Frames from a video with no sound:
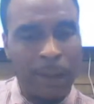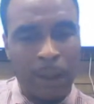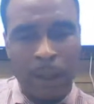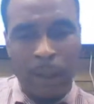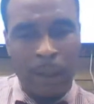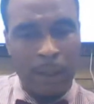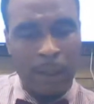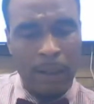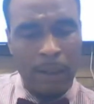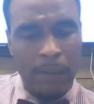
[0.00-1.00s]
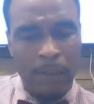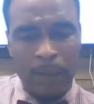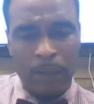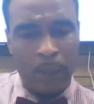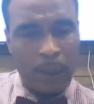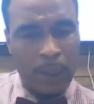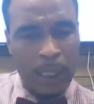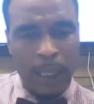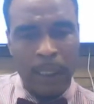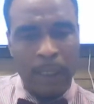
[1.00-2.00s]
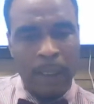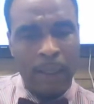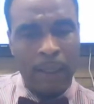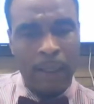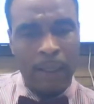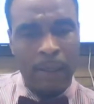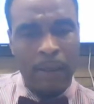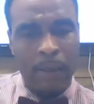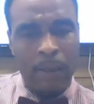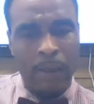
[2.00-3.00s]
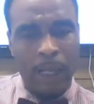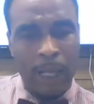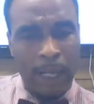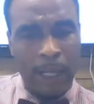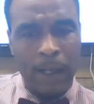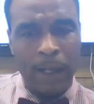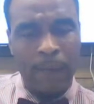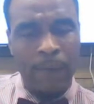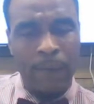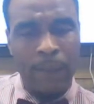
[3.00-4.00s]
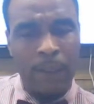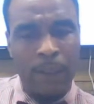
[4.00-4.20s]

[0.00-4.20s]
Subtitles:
And so with that, I have,